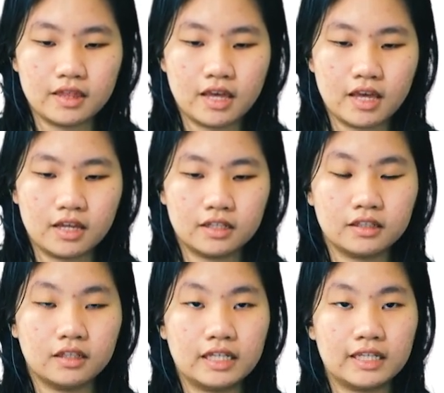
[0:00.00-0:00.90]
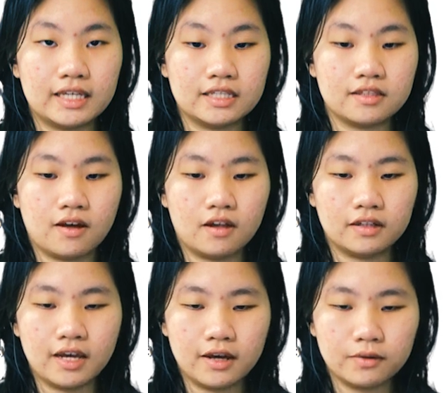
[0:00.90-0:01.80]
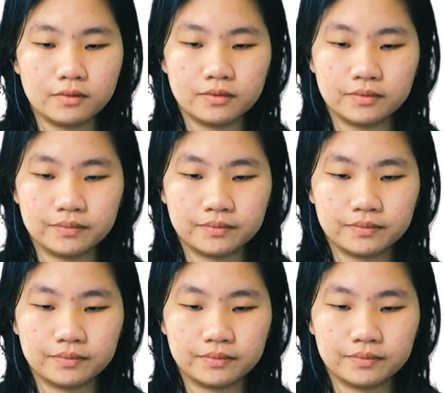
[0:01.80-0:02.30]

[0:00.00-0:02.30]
and then click install now.